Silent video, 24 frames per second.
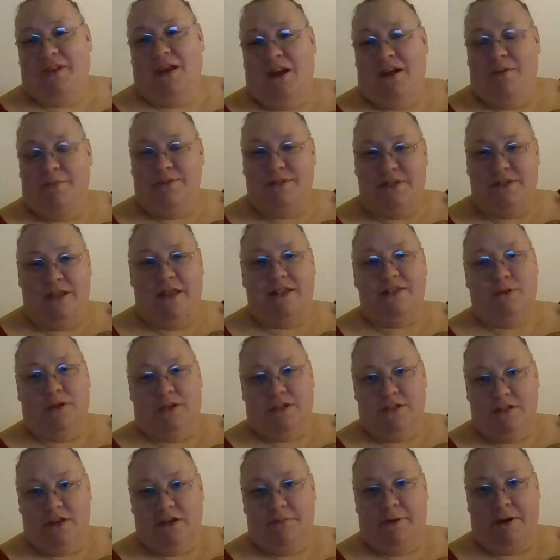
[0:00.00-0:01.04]
that's what
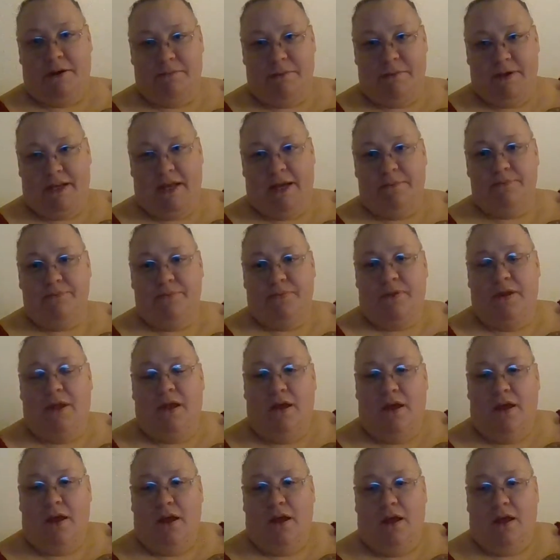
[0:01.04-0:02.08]
I'll talk about on Monday.
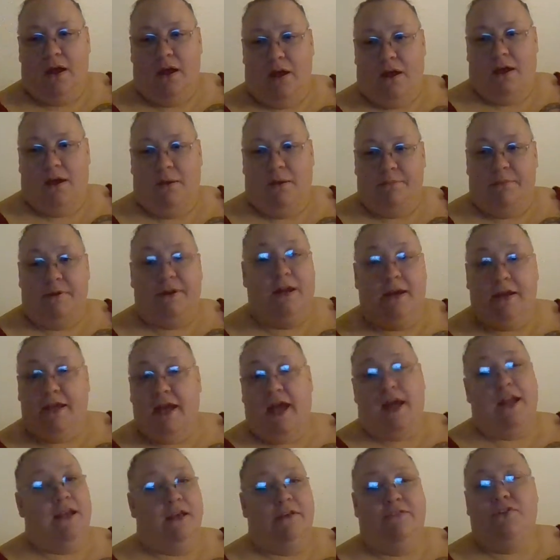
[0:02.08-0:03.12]
But
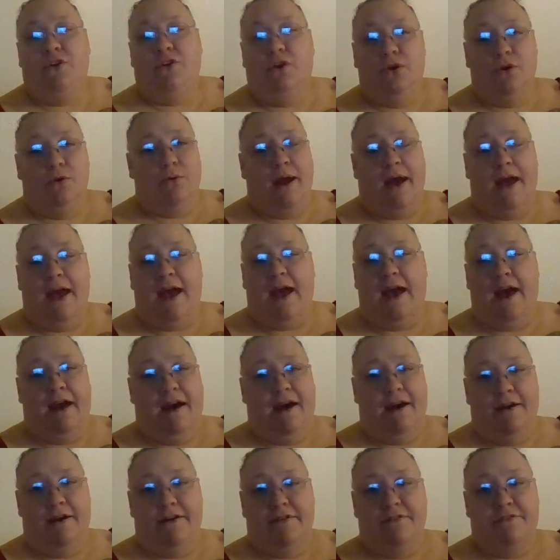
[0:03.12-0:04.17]
again, if you
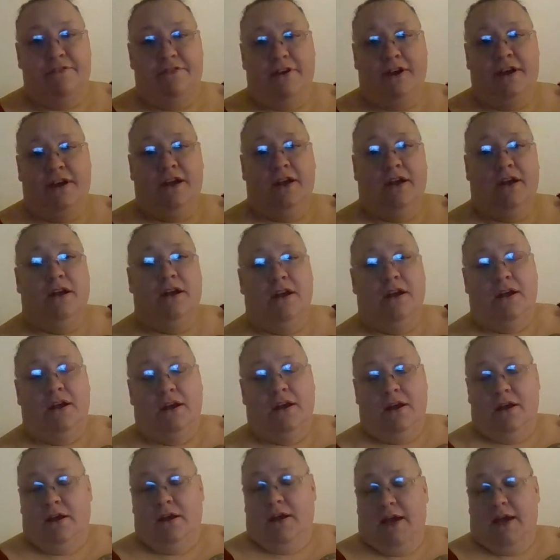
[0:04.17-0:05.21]
have
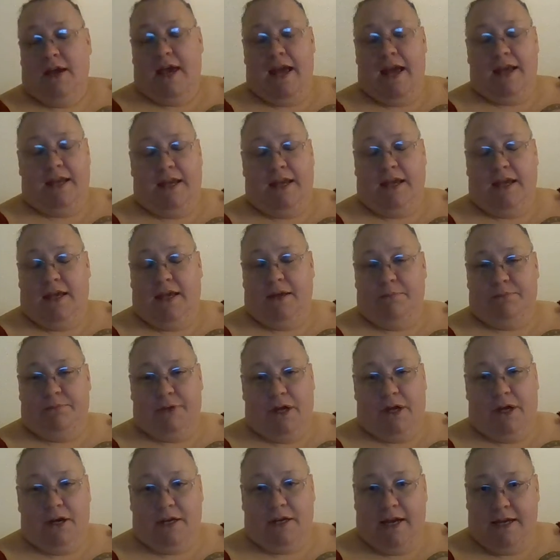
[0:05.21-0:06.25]
any
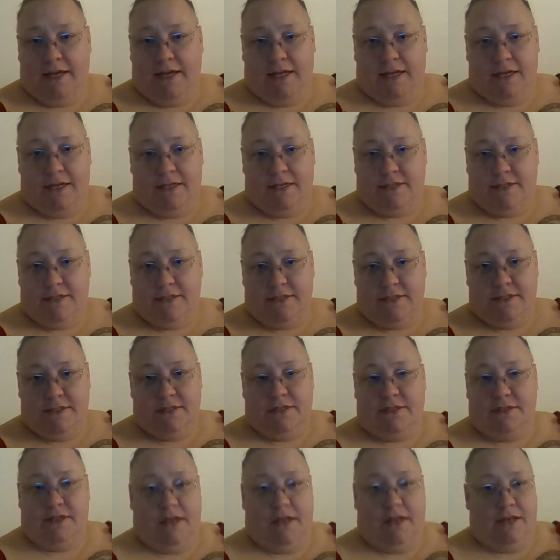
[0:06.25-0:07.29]
blog ideas
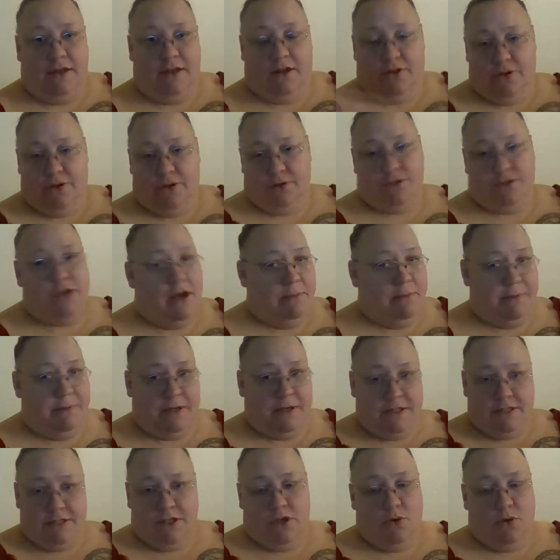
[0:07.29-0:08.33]
that on those
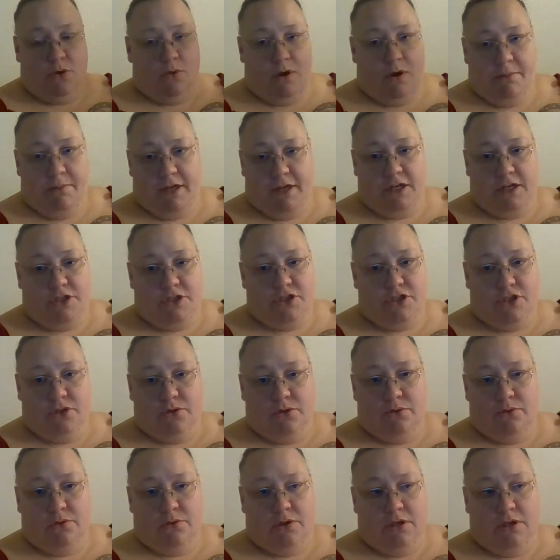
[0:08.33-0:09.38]
topics that you want me to
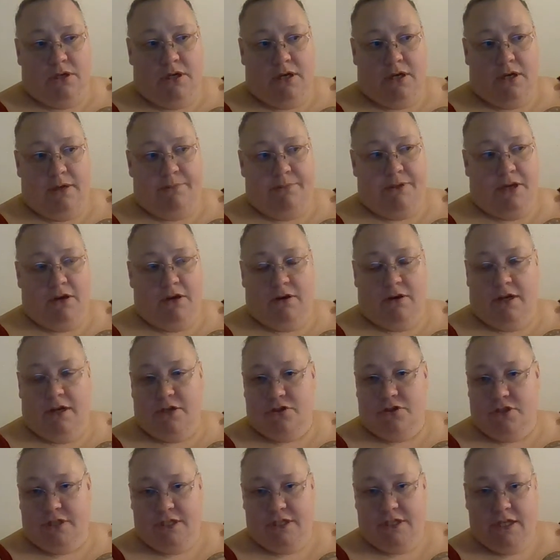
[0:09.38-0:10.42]
do, that you're
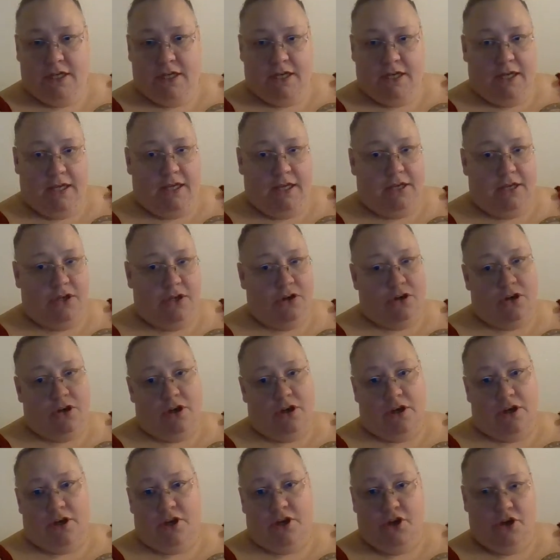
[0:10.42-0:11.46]
interested in, you're
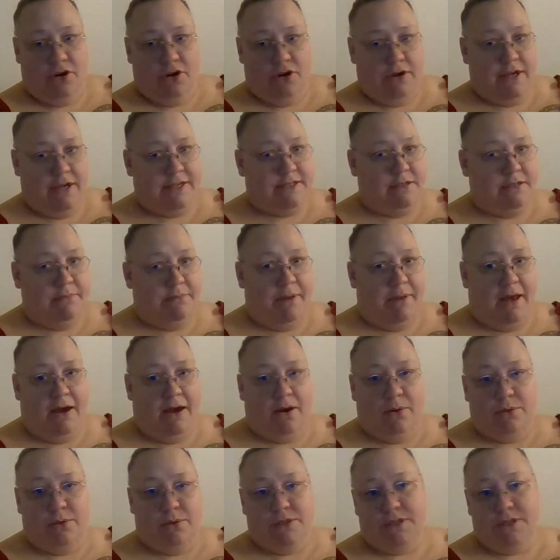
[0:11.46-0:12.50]
curious
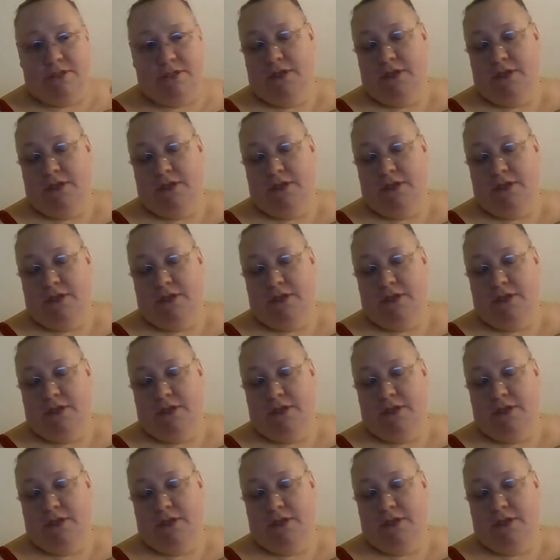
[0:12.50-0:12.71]
about,